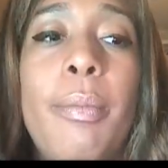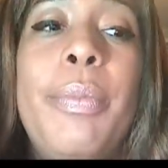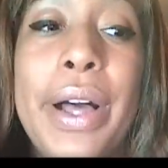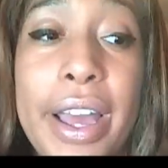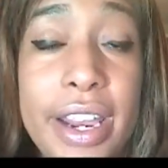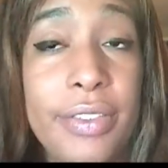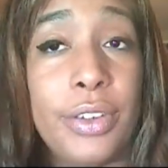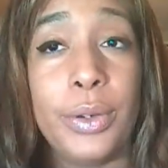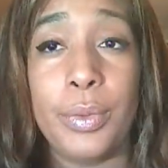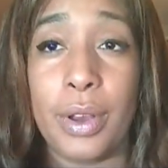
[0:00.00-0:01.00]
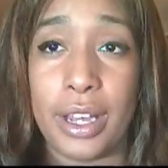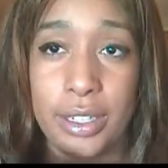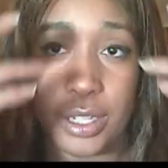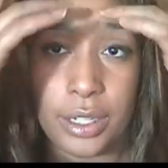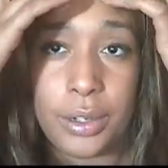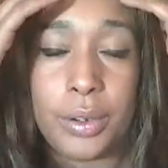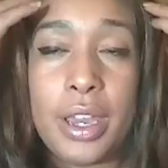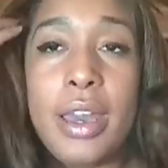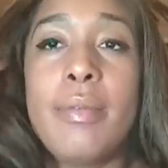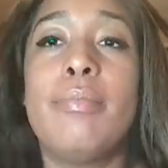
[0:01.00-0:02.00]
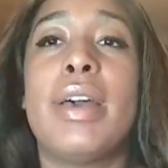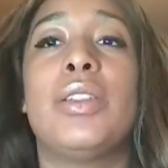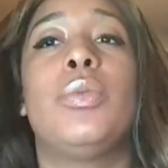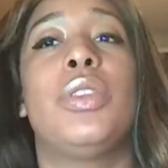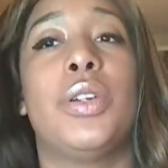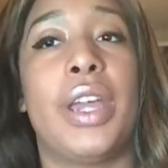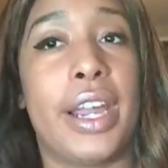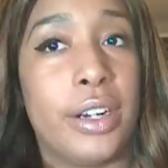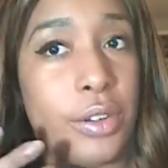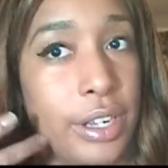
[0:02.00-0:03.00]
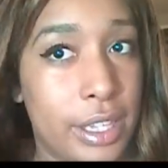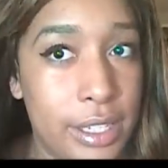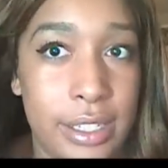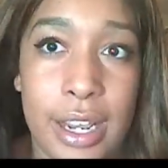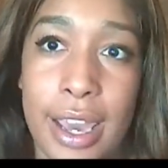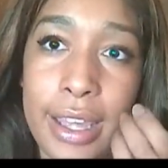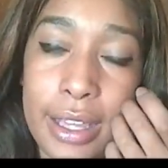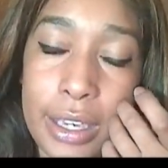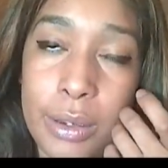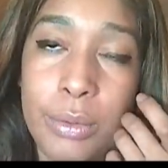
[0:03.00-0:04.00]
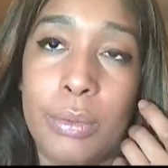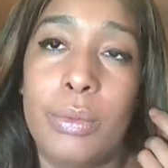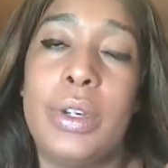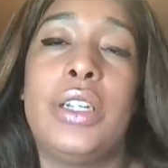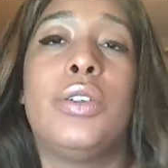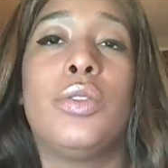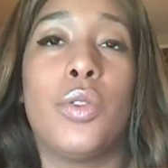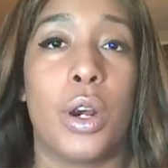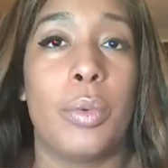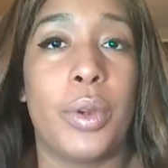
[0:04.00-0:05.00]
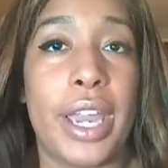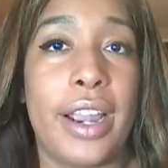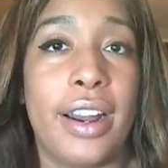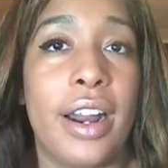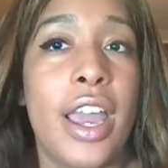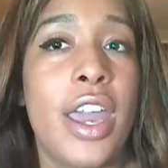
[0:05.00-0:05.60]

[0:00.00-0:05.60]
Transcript: But if you want to mess with your hair during the day like you would your normal hair,